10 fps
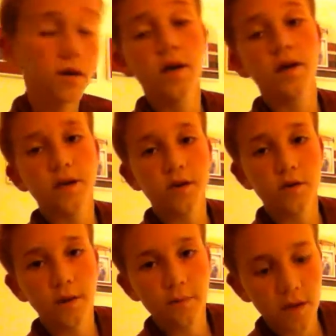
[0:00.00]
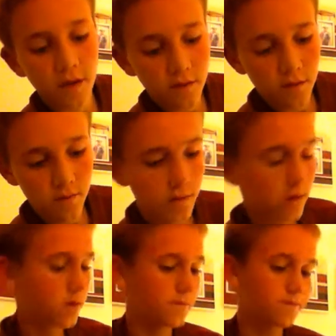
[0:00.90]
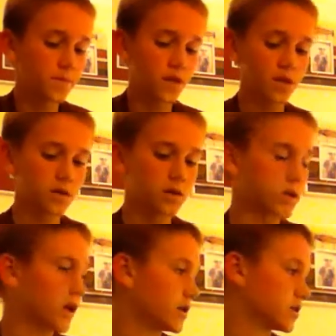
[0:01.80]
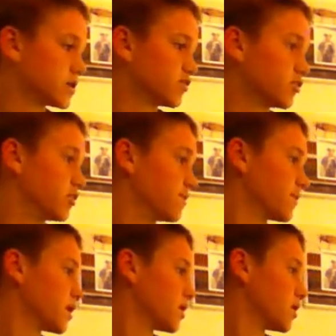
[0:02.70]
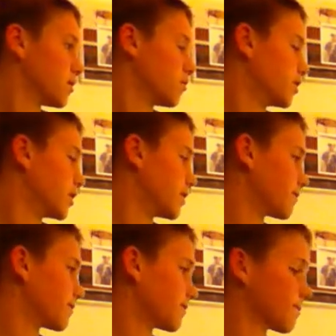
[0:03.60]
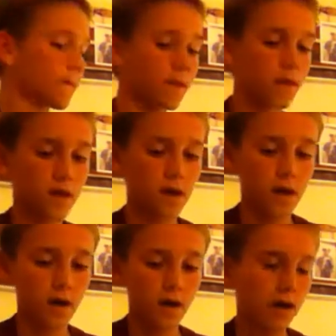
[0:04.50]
I didn't grab that line spool, but yeah.